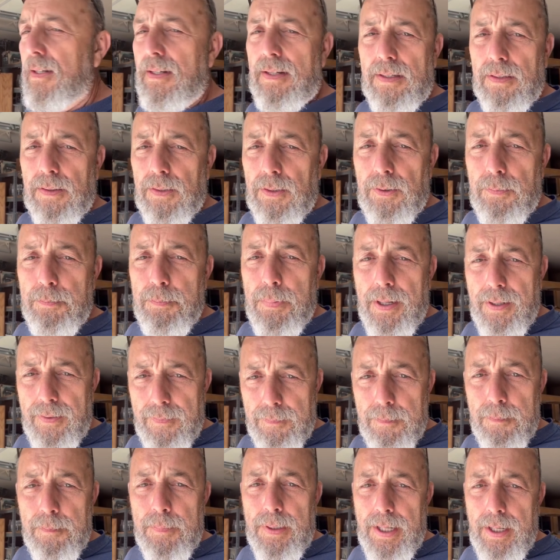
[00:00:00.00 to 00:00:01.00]
learn by
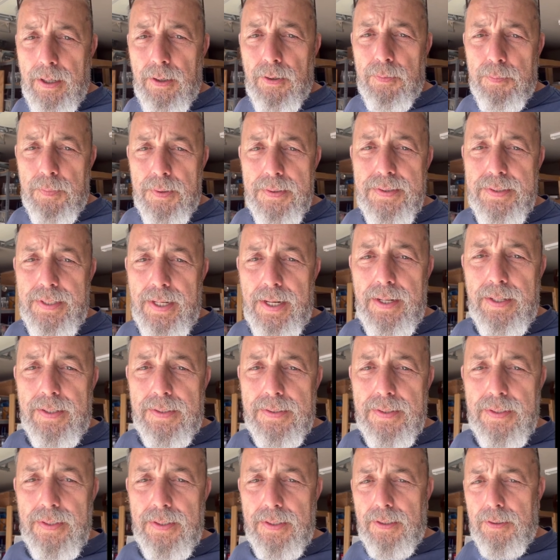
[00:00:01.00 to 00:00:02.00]
my own mistakes.
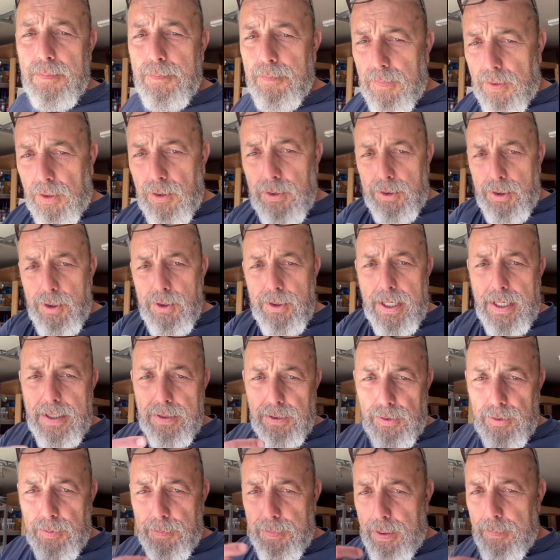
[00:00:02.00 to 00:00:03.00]
You guys
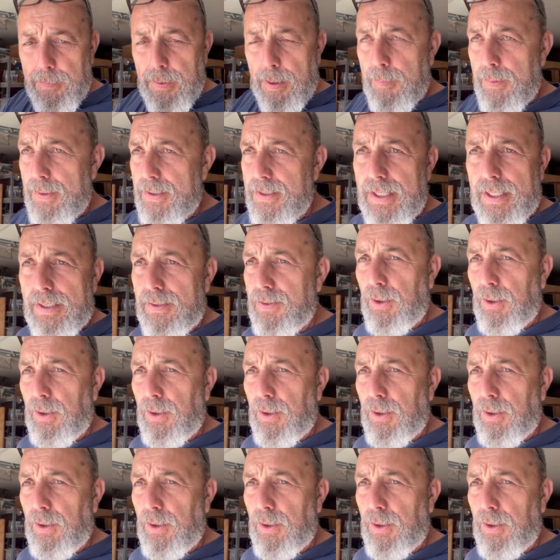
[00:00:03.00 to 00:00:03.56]
learn by my mistakes.